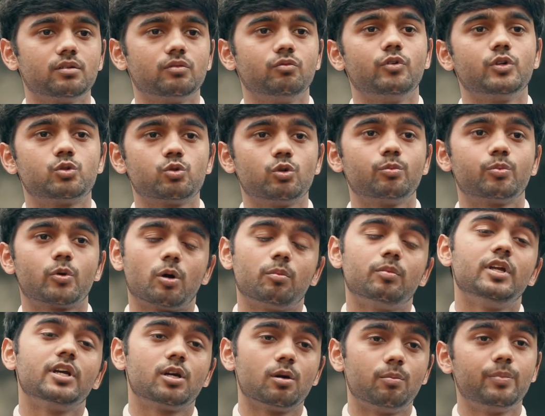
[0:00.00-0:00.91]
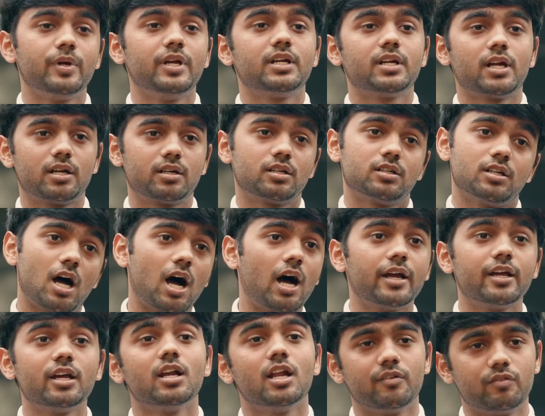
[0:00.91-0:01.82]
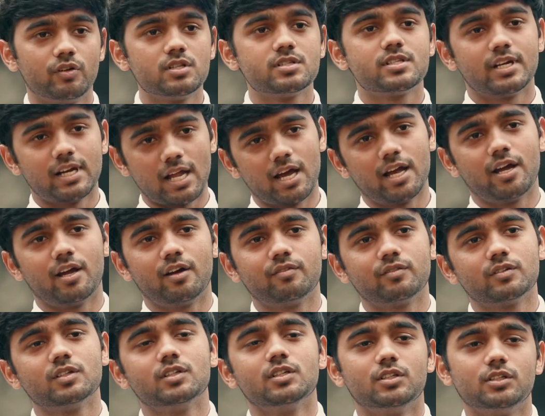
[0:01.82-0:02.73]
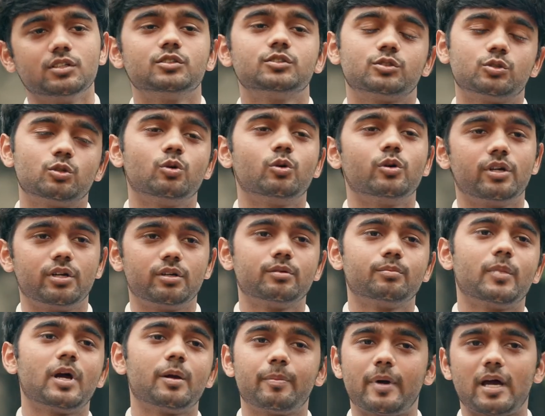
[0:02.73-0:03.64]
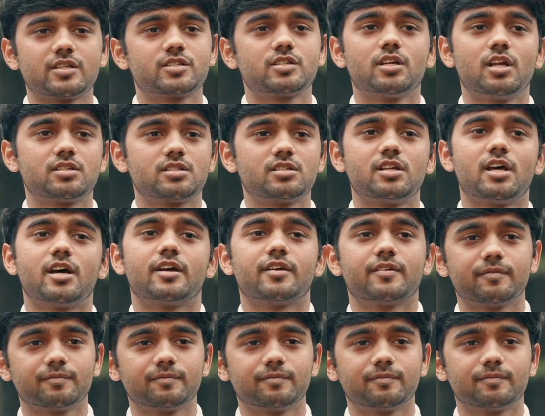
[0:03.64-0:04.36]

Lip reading: which would probably compete at higher levels than I have. So my passion doesn't die.